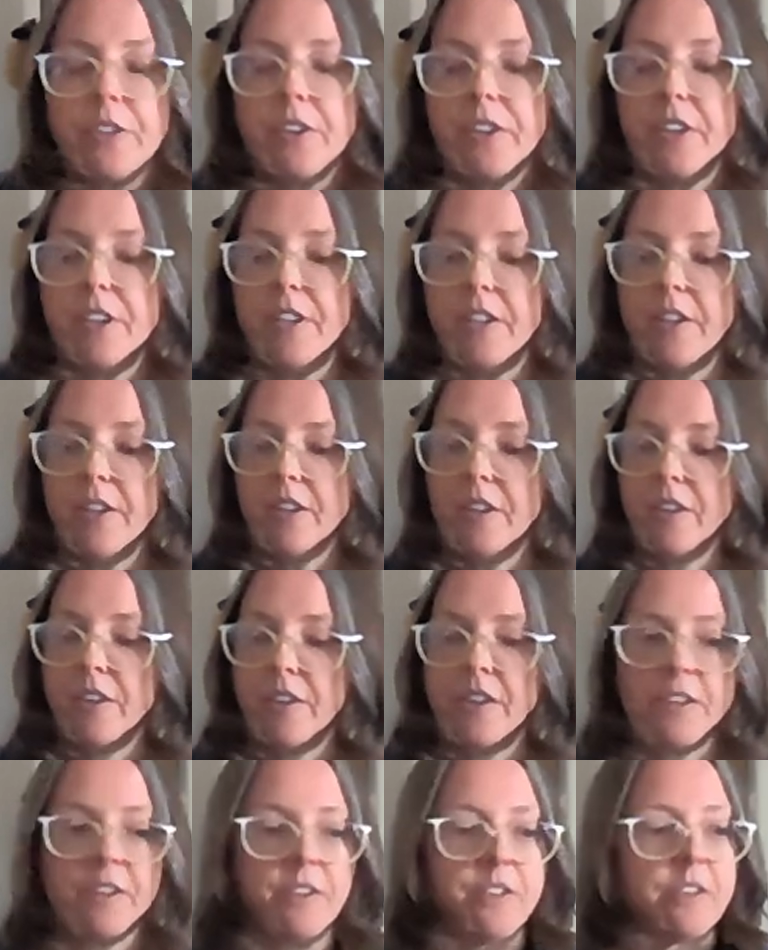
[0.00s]
Good.
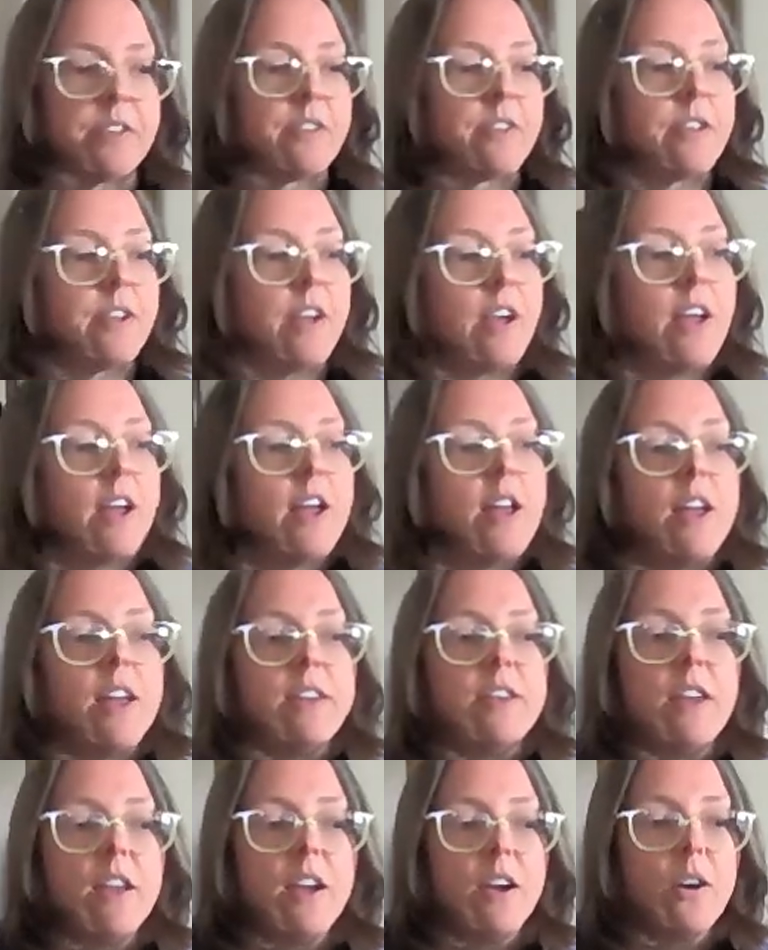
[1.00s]

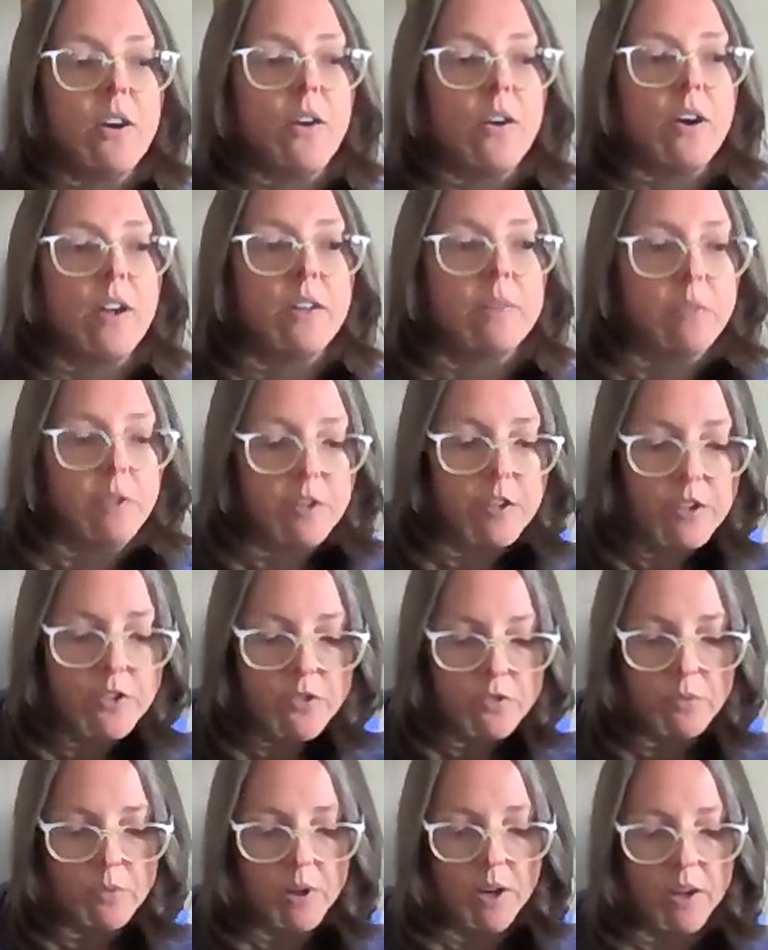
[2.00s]
And now I'm going to
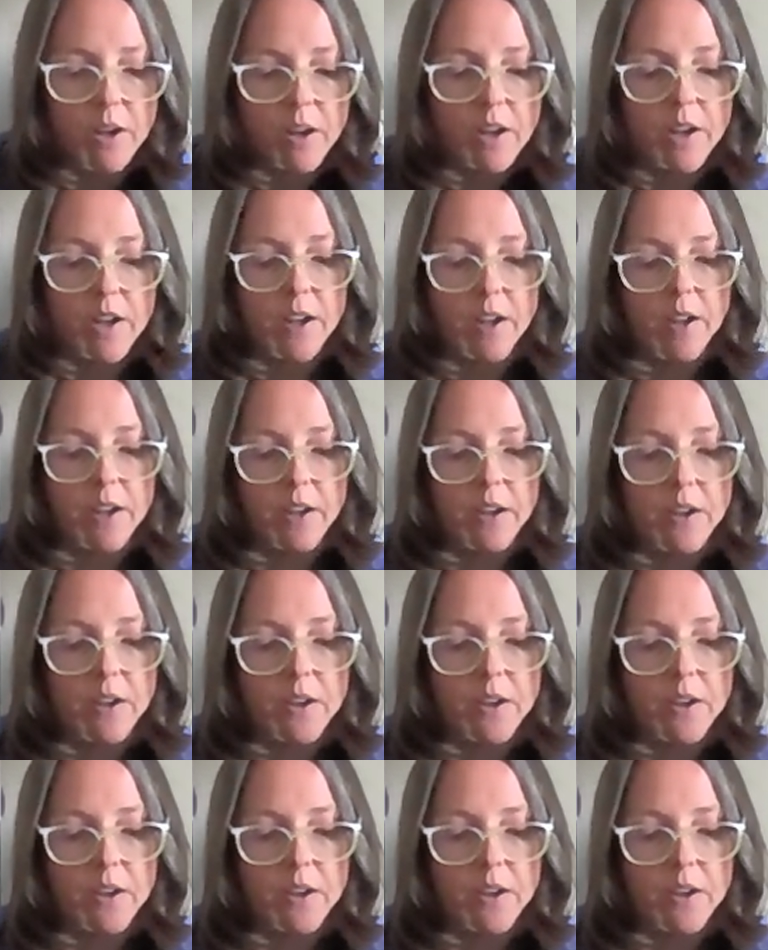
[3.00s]
try.